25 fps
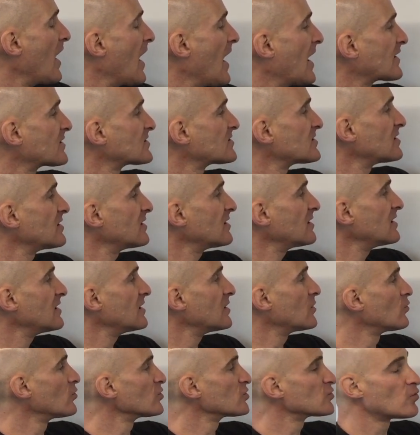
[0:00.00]
x
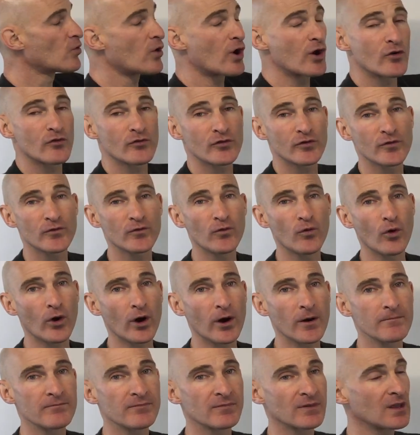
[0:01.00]
equals 1 over
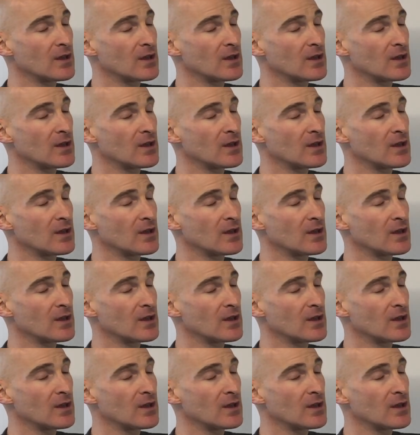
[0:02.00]
4.